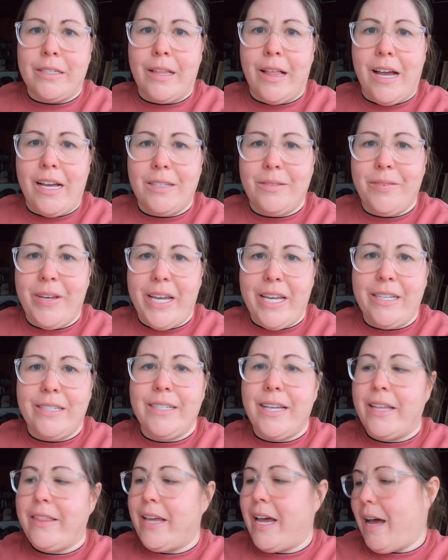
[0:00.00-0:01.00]
glass vase
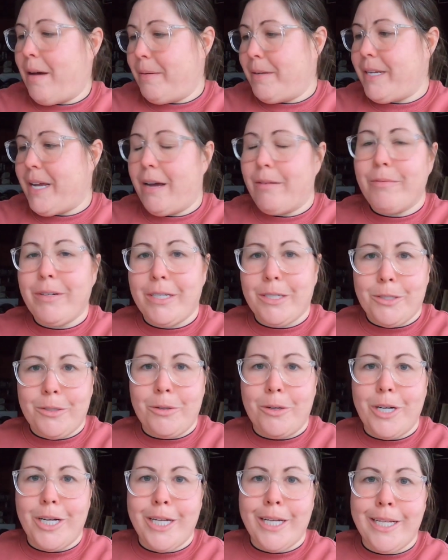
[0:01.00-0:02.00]
at the Habitat
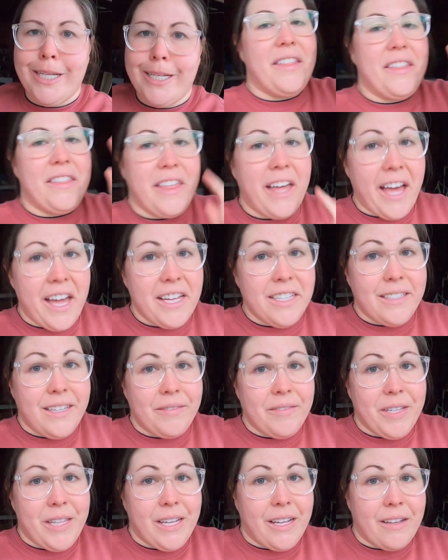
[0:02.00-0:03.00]
Restore. That is
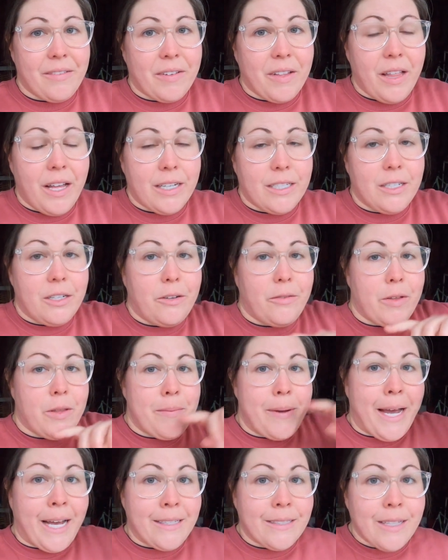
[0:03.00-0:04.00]
everything I've collected over the
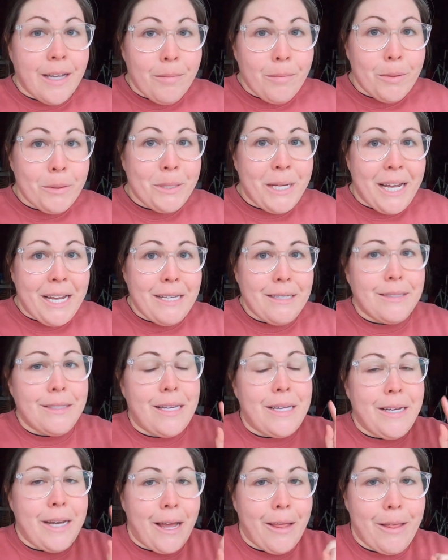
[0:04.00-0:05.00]
past couple days.
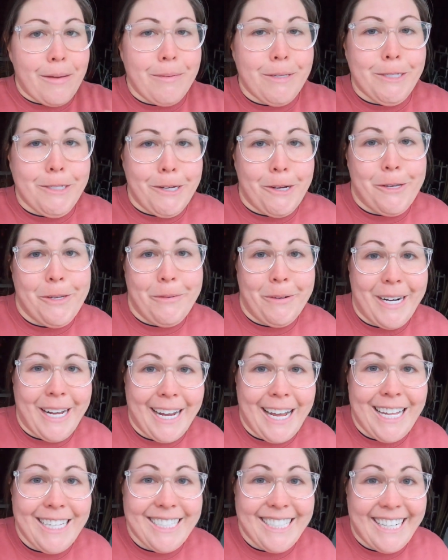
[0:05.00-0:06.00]
Now let me show you what I
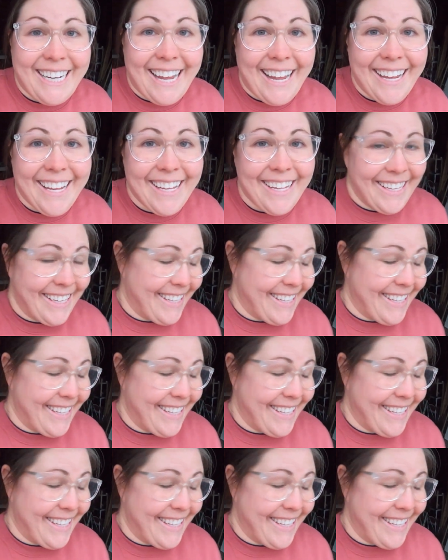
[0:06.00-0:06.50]
got today.